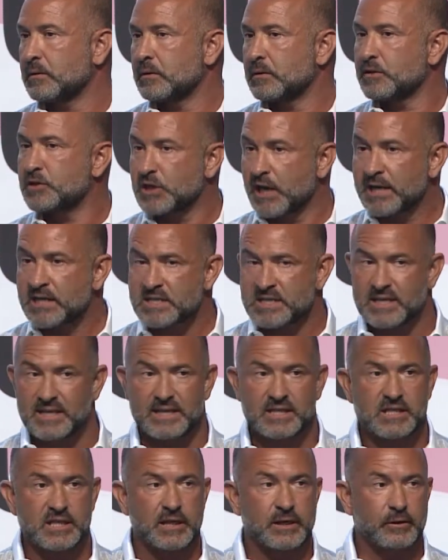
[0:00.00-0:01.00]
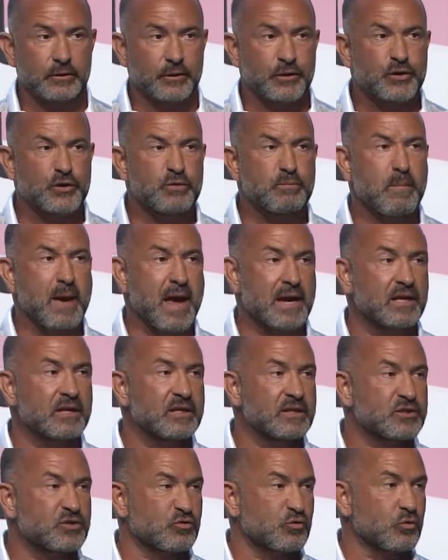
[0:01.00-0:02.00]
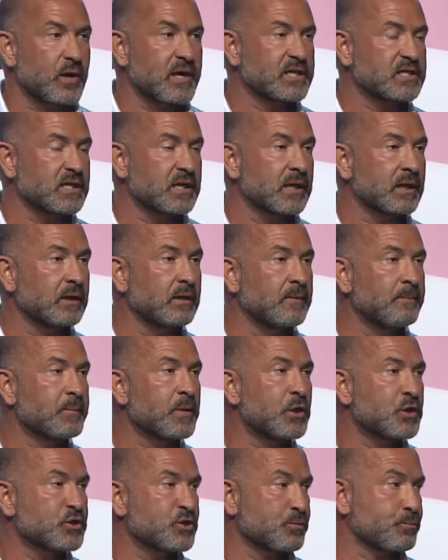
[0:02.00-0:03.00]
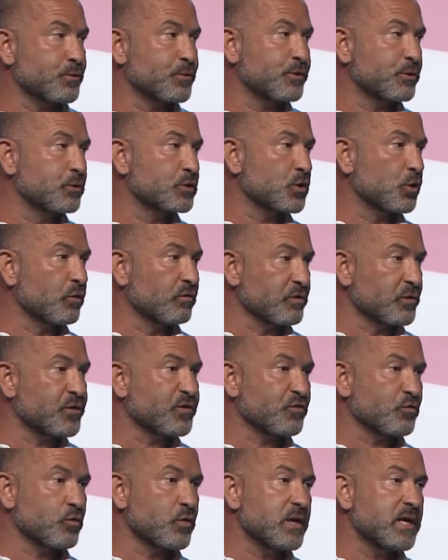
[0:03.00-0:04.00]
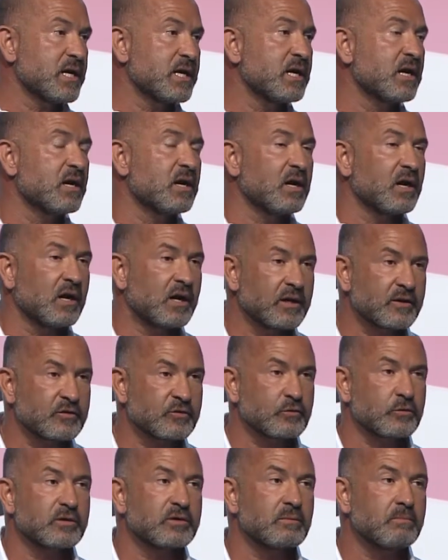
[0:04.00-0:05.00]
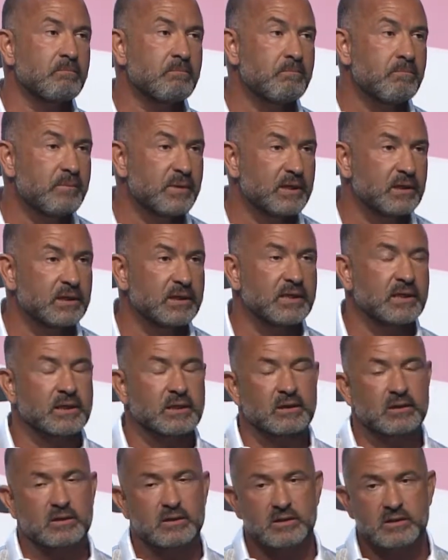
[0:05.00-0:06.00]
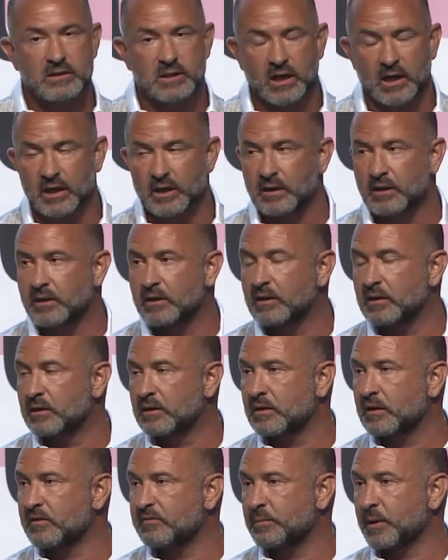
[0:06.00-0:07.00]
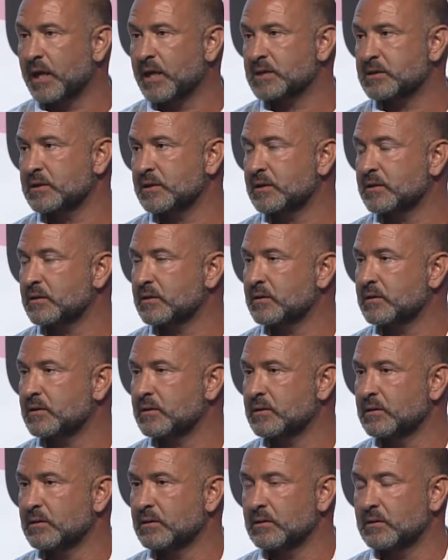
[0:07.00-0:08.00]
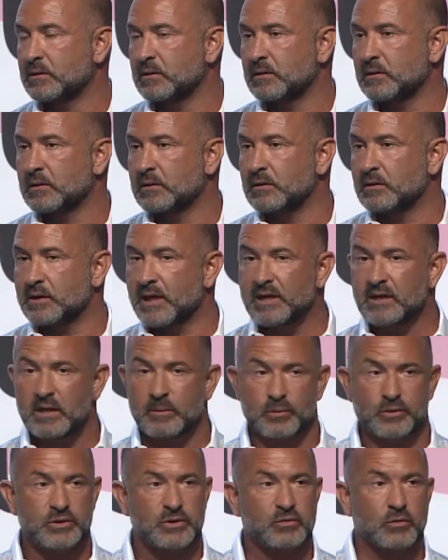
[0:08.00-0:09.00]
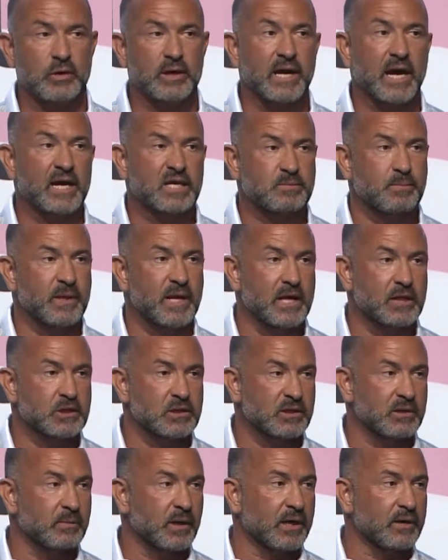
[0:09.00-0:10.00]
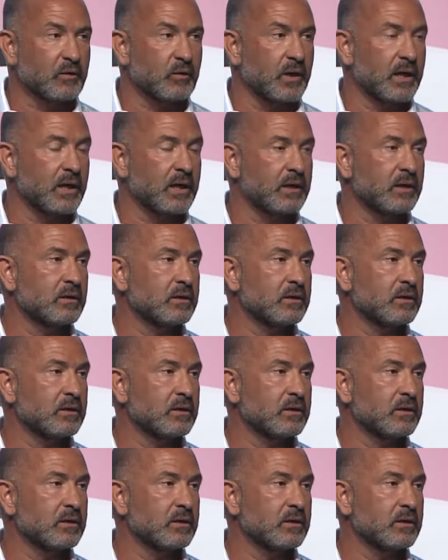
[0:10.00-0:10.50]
Just this year, humanity is racing to produce over 300 million tons of plastic. That number is growing exponentially, by the way.